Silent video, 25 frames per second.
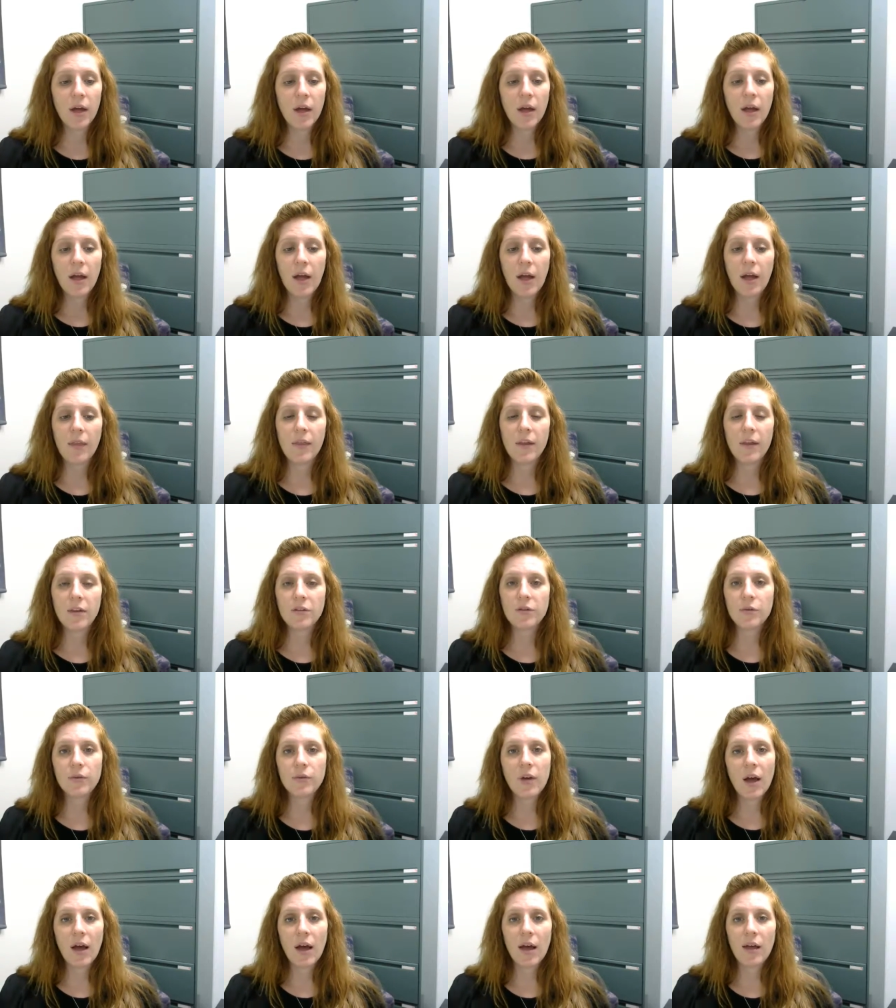And then do
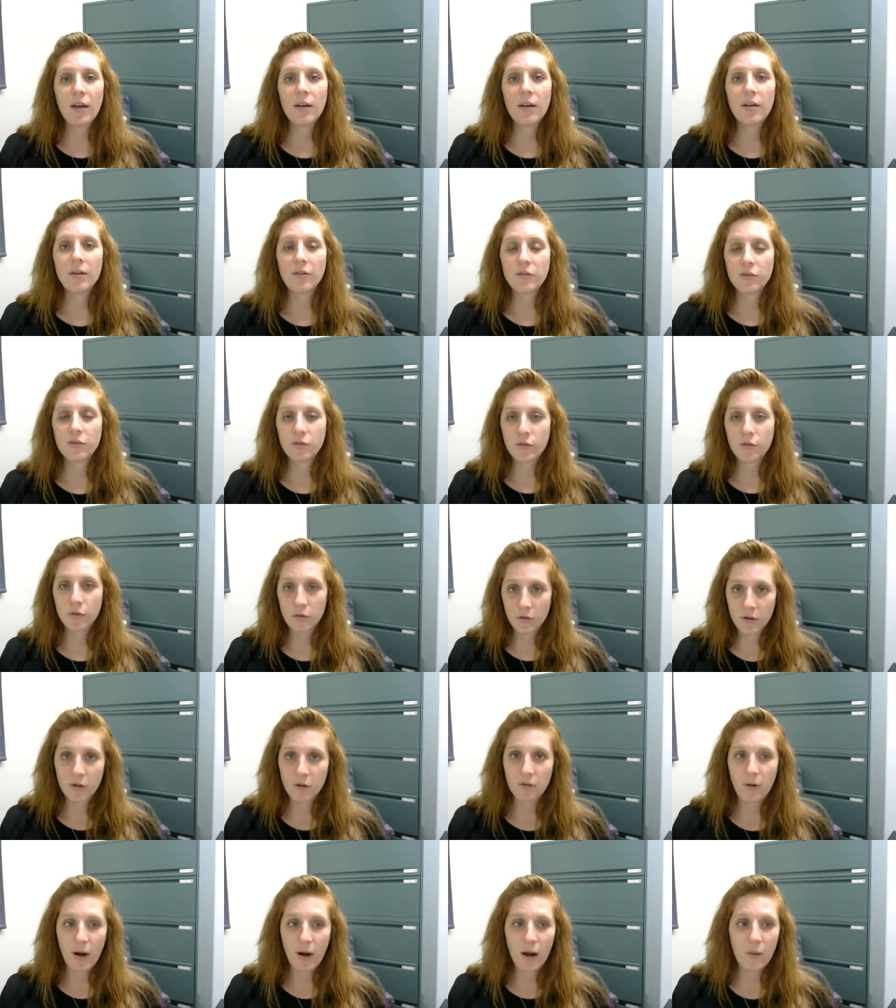not screw
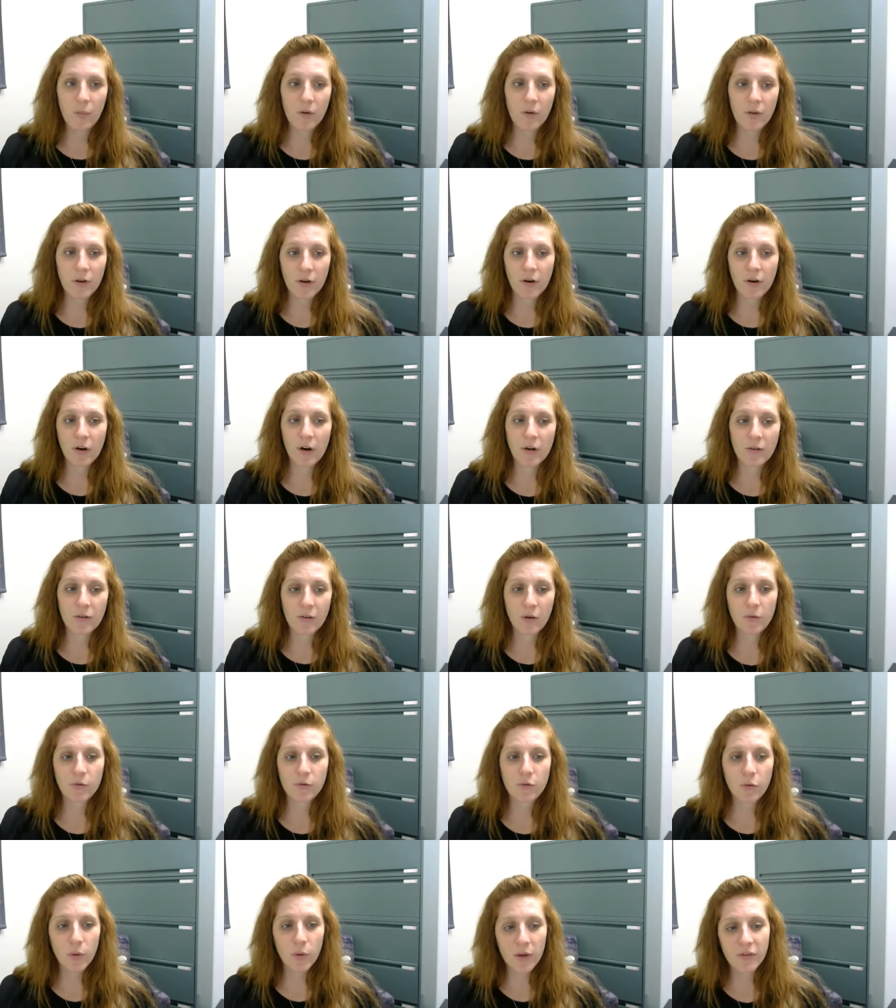around with your card.
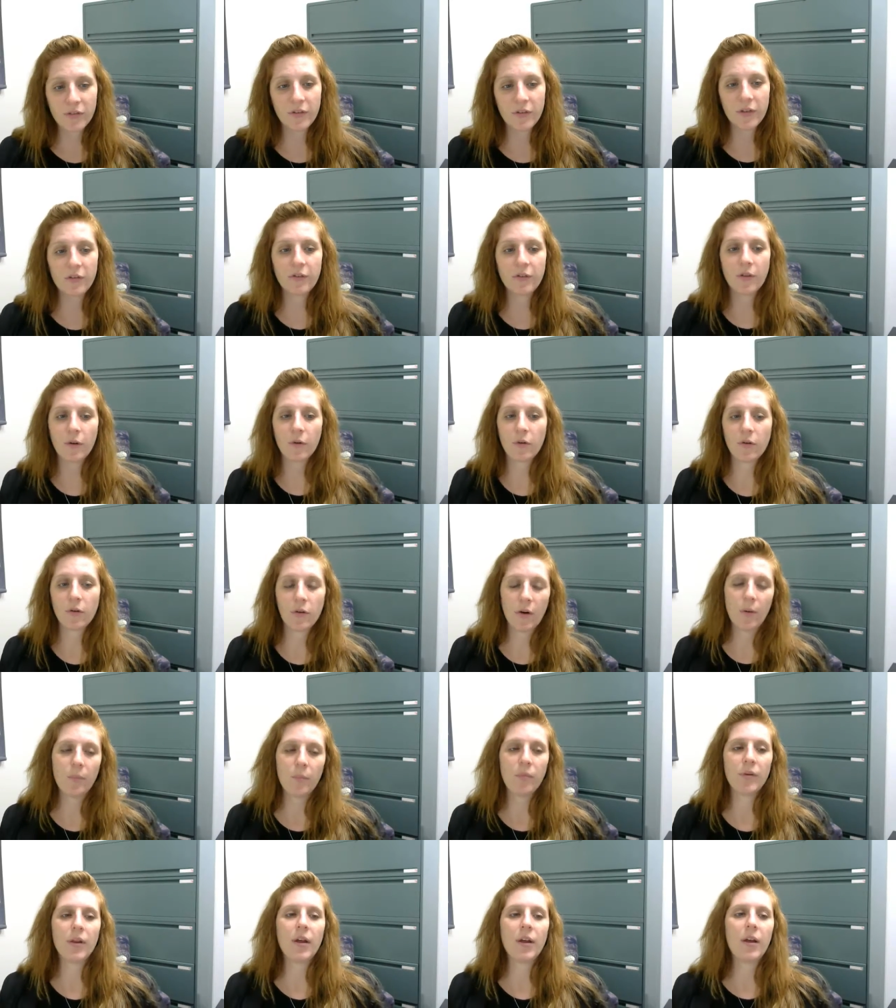Don't twist it, don't
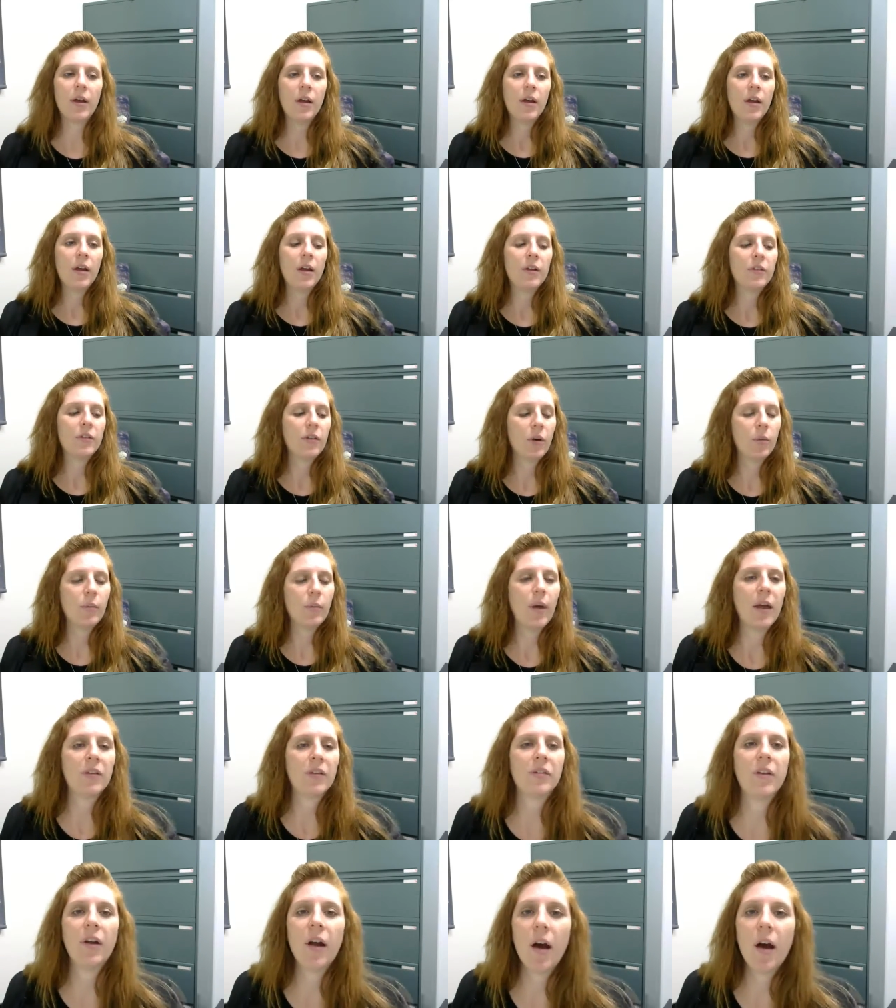crumple it, don't
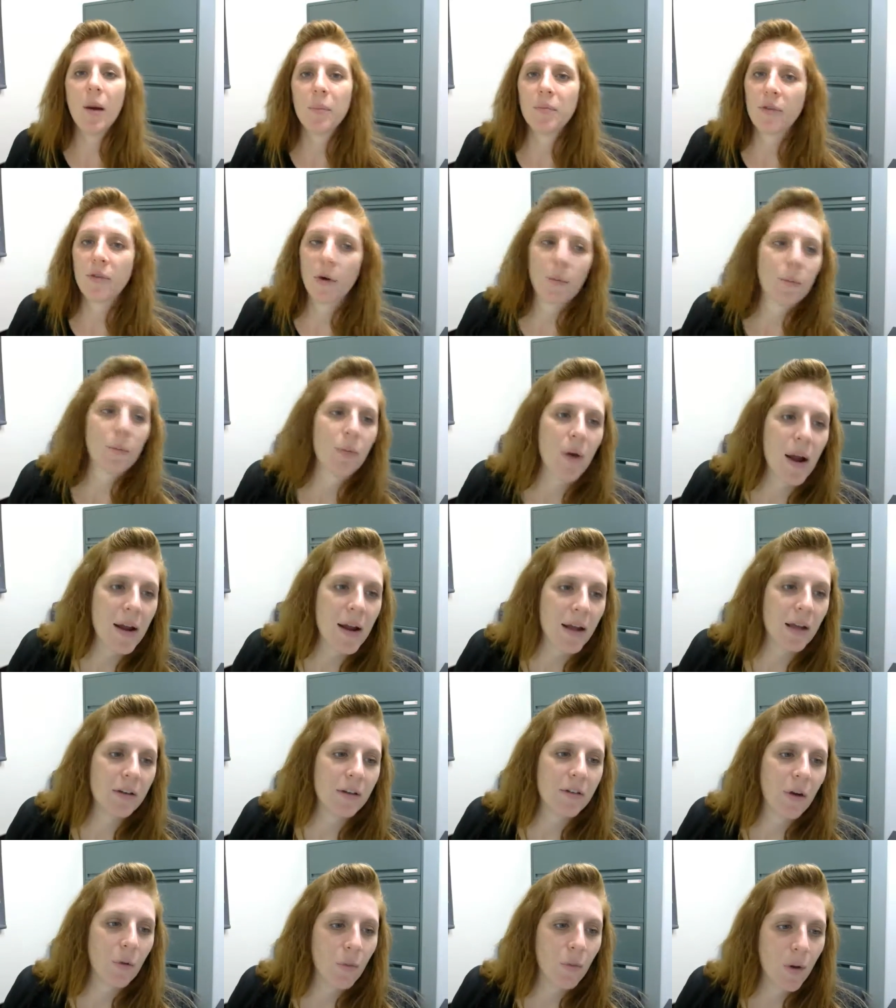mess it up, don't break
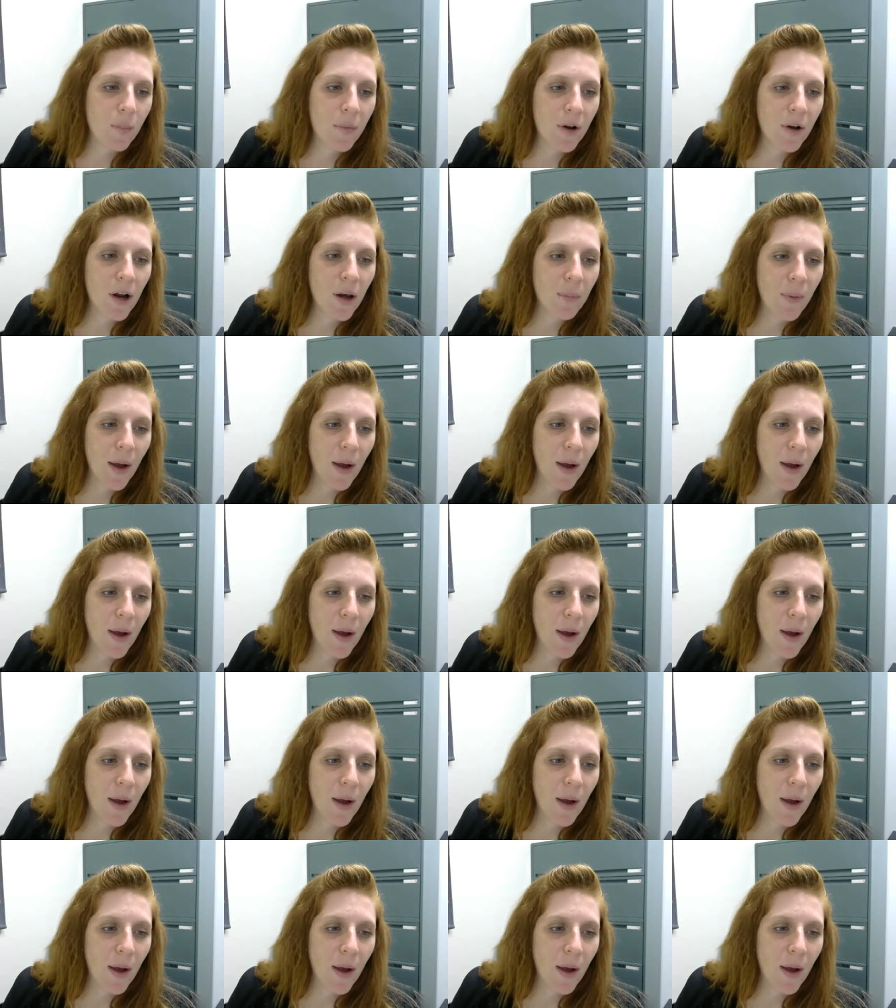it, don't rip it up.